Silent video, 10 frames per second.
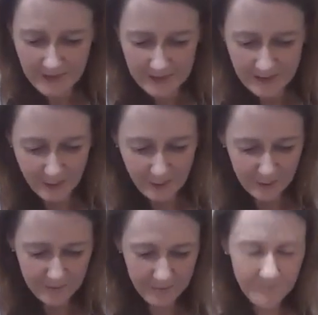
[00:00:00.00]
So
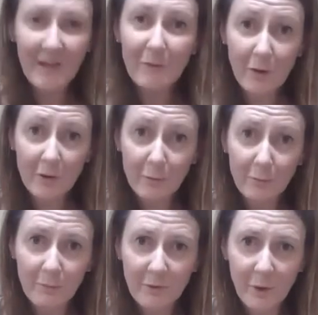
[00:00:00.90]
even though I
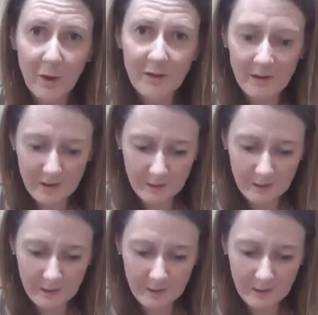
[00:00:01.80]
divided it